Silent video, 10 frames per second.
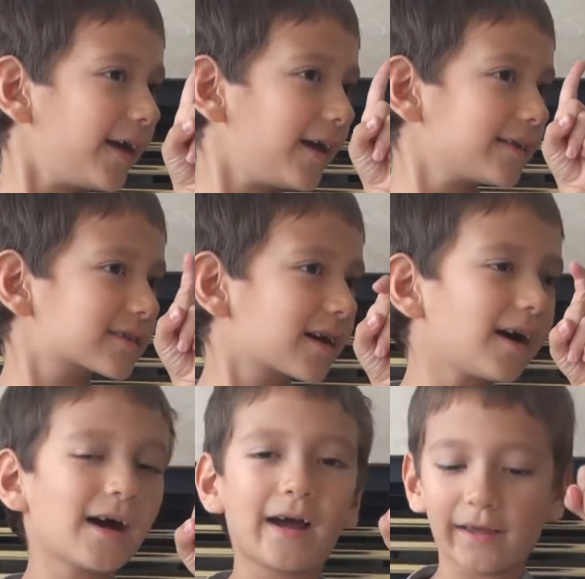and
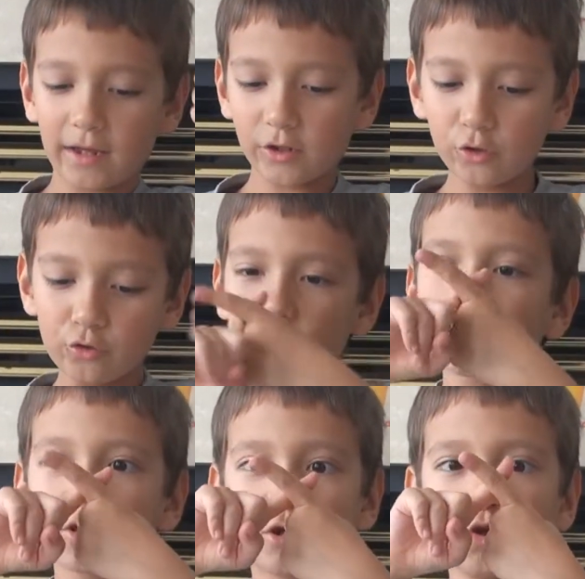Kai use
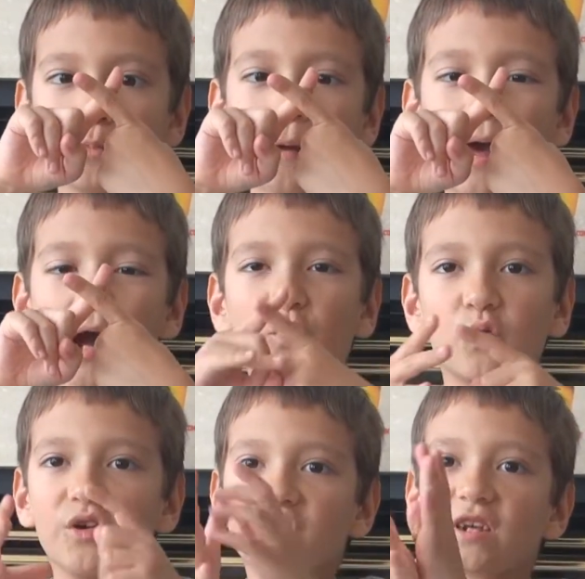their two
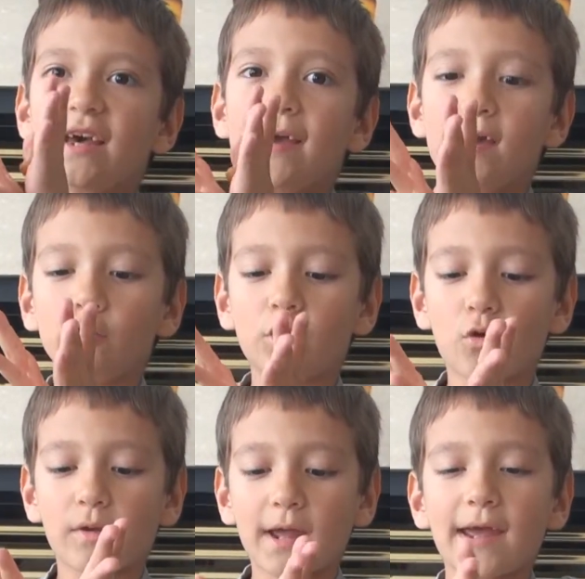powers, it will
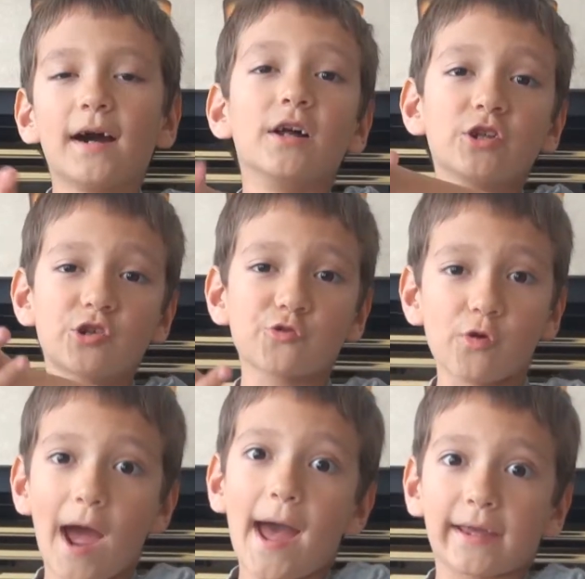create a
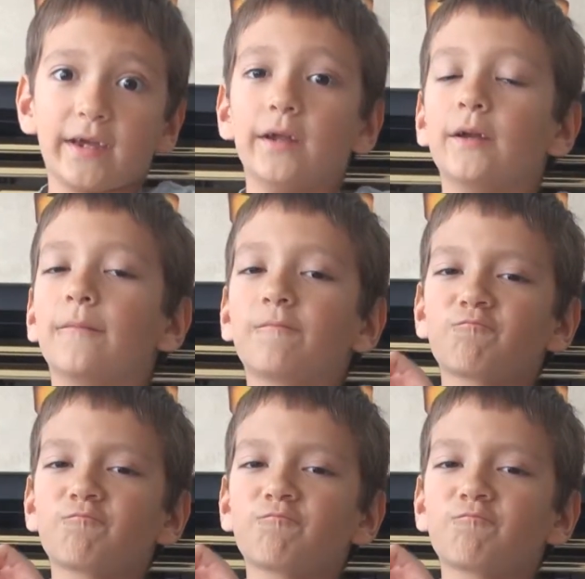dragon